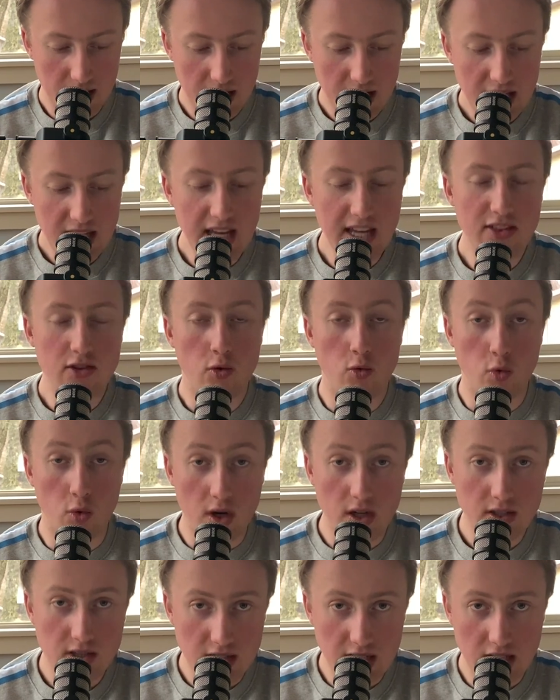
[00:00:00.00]
He had the
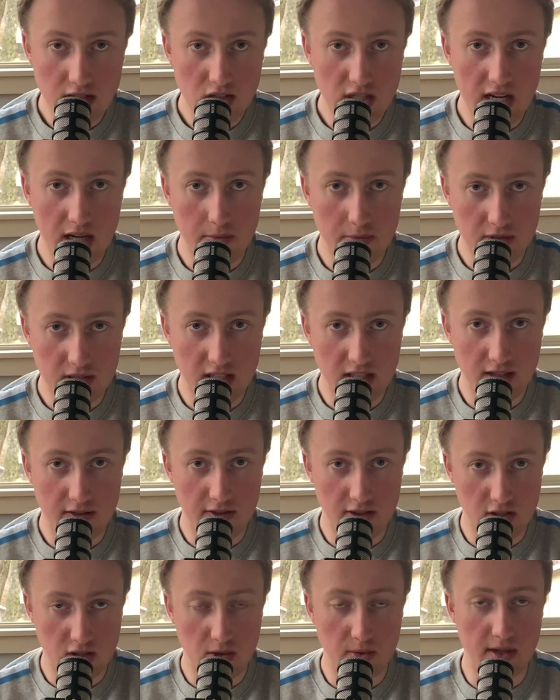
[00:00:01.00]
worst touchdown percentage of
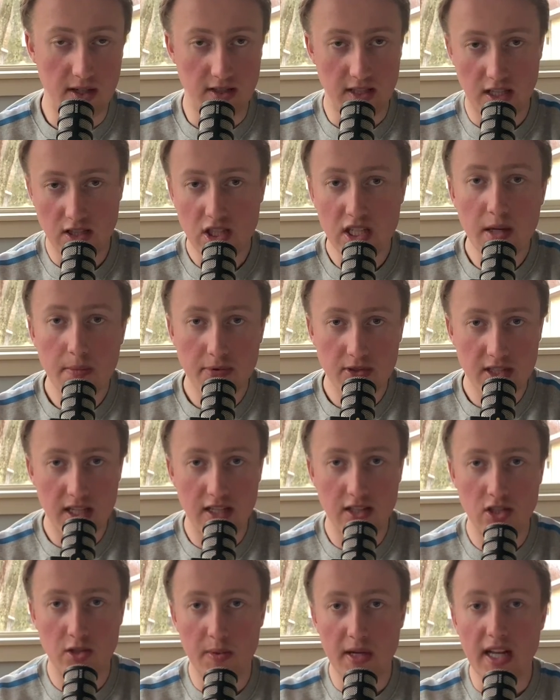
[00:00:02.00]
his career. Touchdown
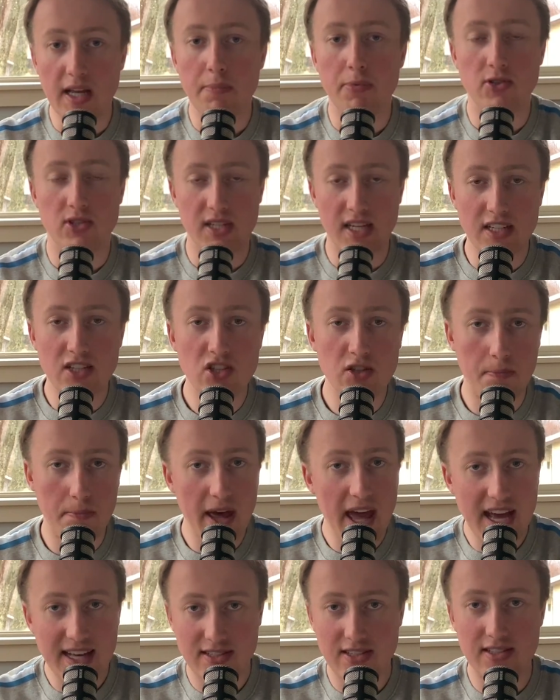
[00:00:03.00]
percentage meaning percentage of
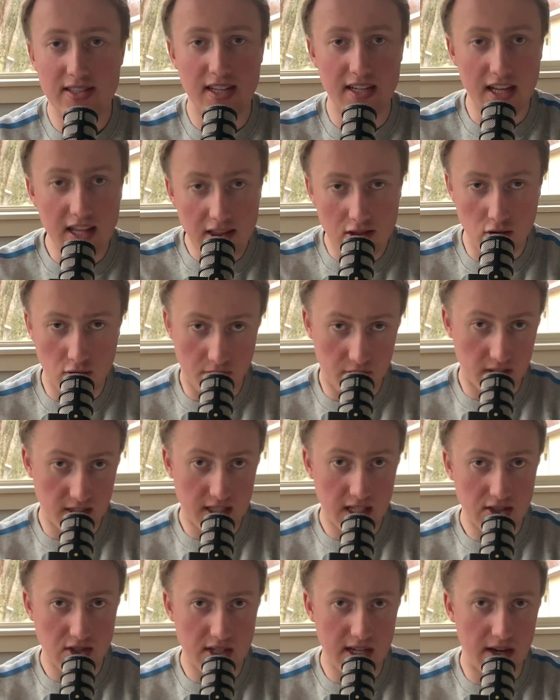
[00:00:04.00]
passes that he threw for a
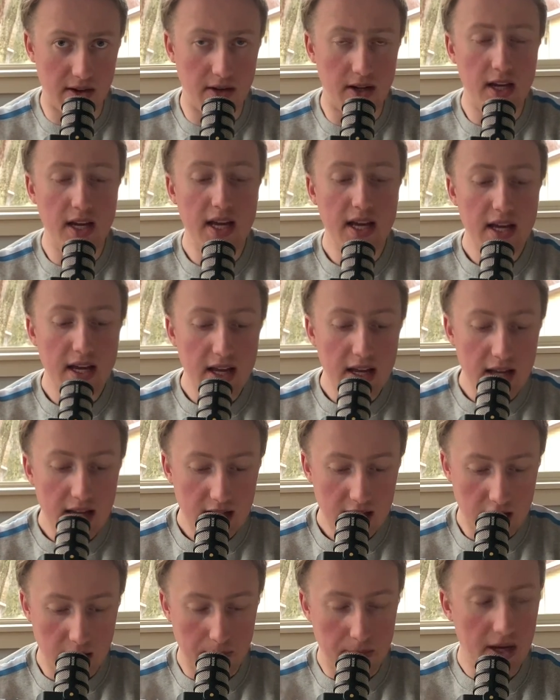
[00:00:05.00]
touchdown
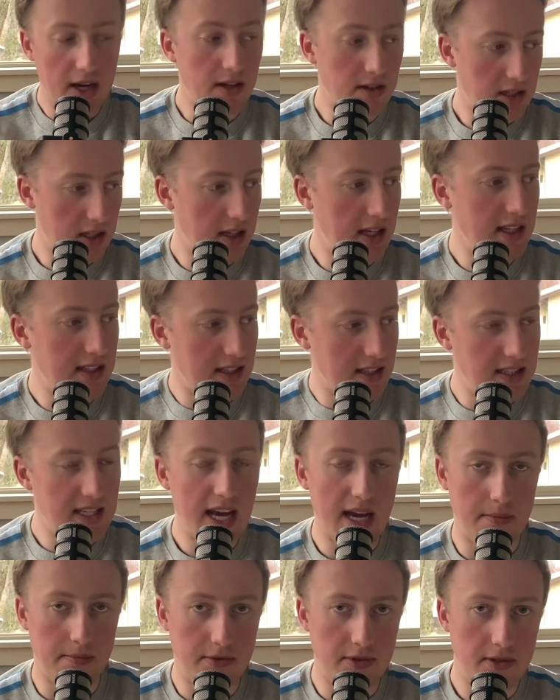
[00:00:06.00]
compared to his
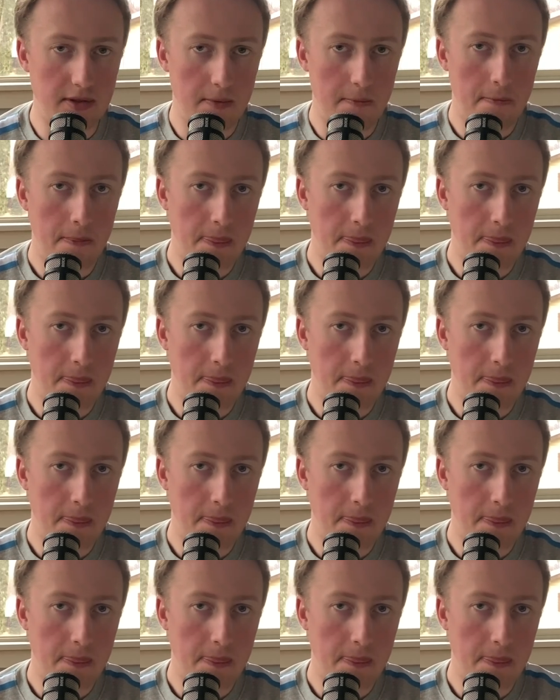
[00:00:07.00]
attempts.